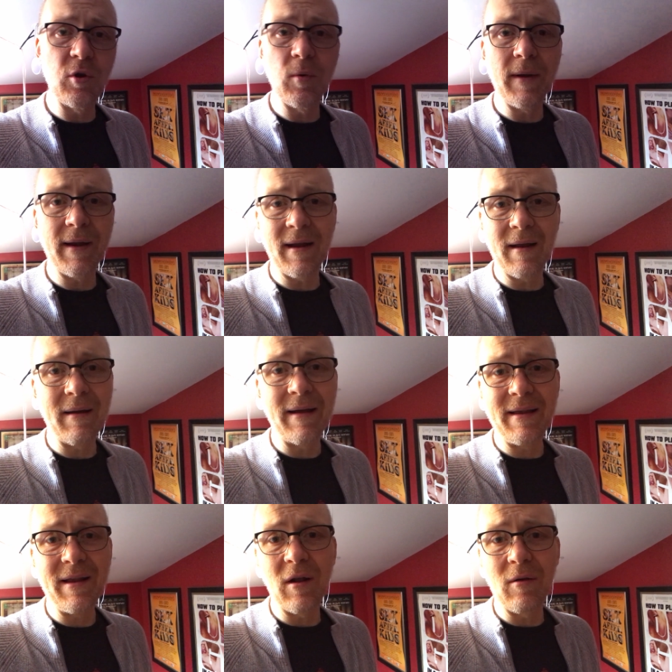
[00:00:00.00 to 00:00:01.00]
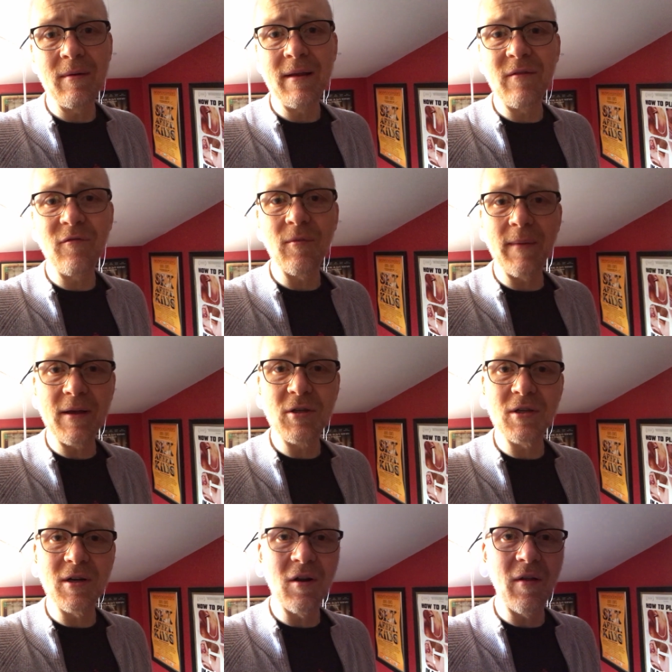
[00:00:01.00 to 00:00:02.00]
doing, you know,
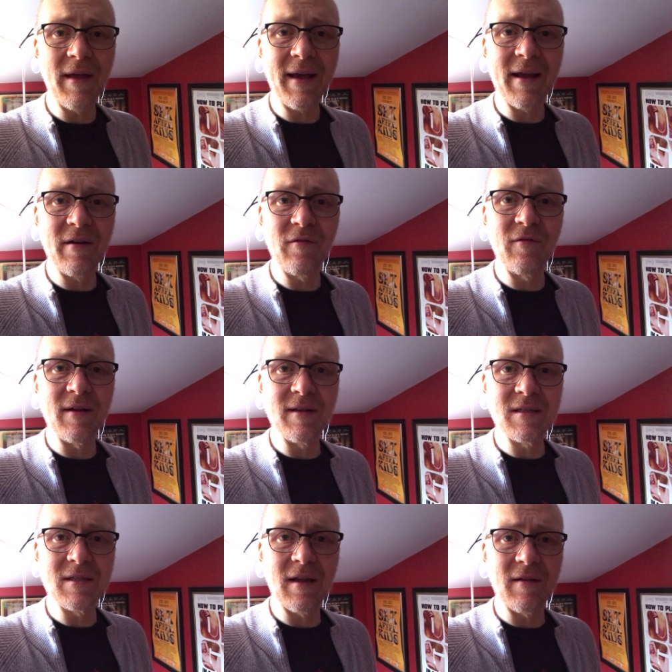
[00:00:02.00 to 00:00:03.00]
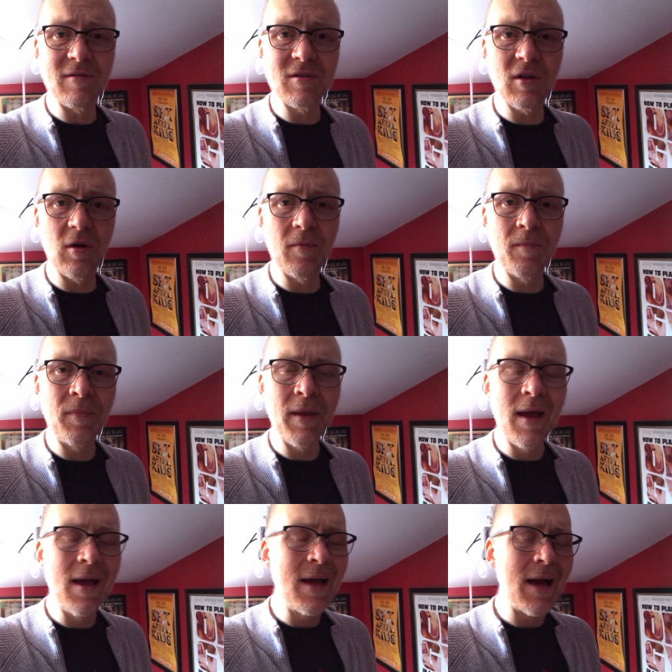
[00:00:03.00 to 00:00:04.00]
inflammation and all that kind of fun stuff. So
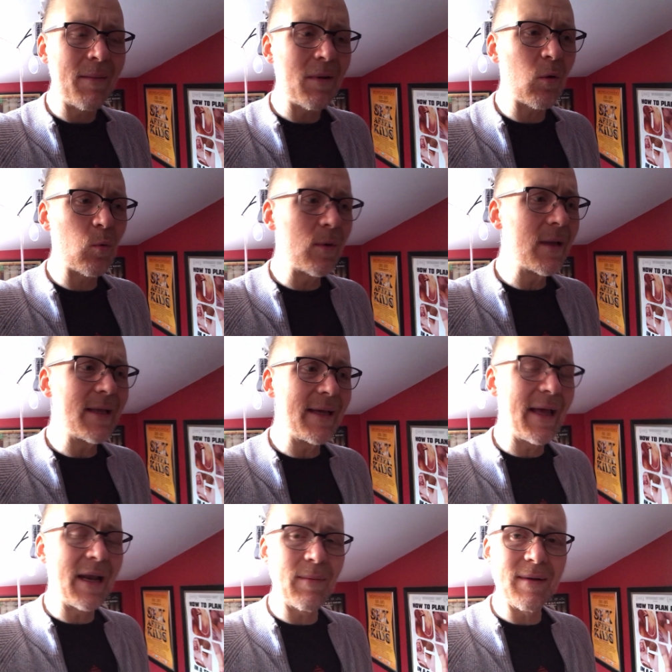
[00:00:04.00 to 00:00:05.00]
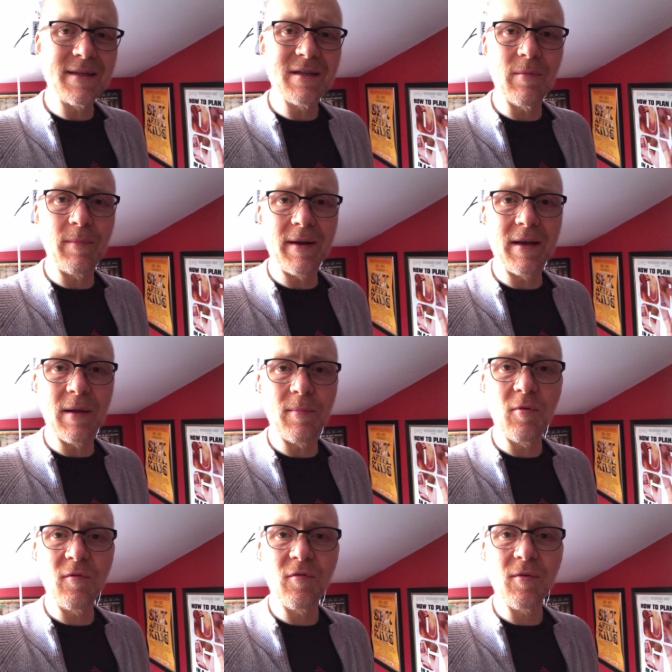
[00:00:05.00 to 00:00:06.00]
I'm not really getting myself bent
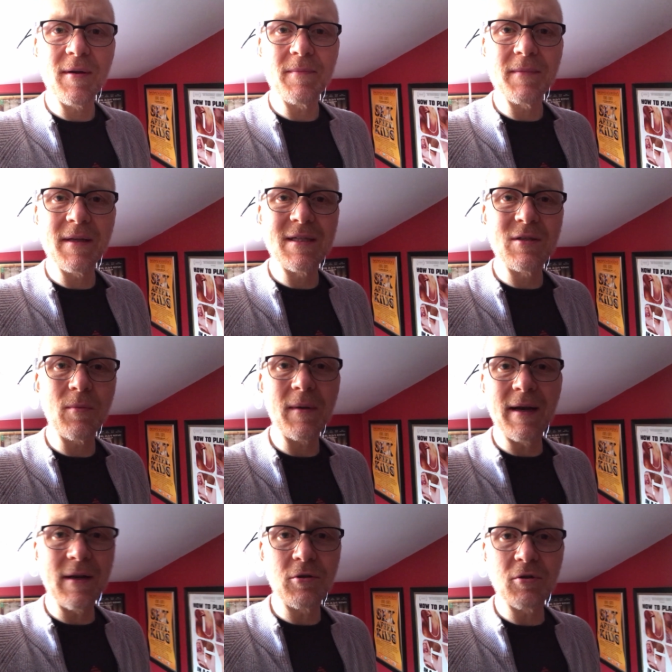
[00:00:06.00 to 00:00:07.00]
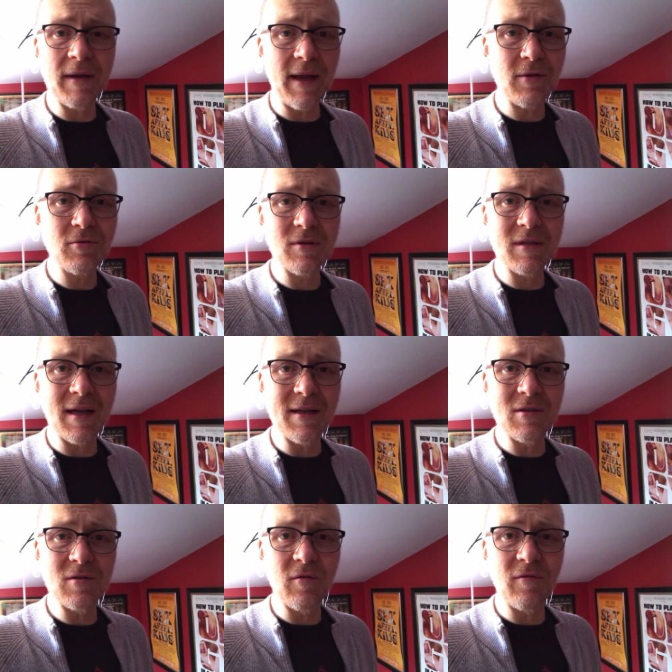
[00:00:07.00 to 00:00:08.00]
up over it. It's still been an interesting
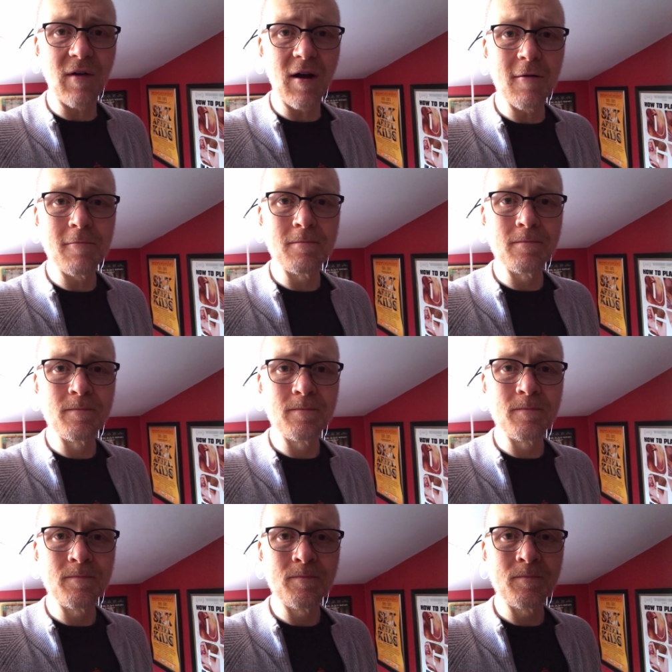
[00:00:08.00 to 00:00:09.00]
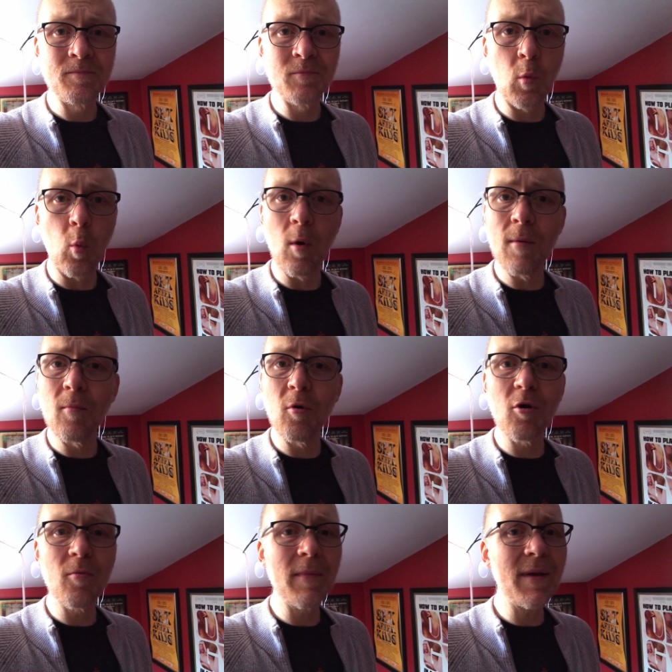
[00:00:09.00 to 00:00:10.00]
exercise so far. One
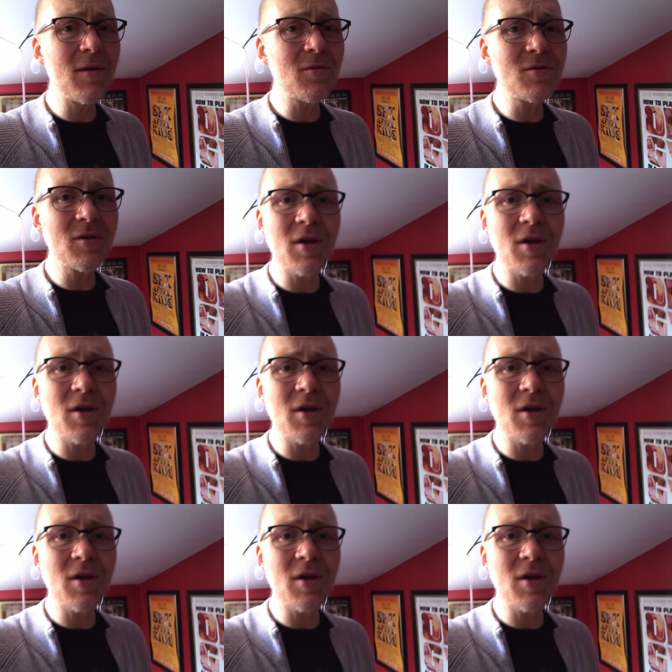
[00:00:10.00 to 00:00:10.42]
more meal to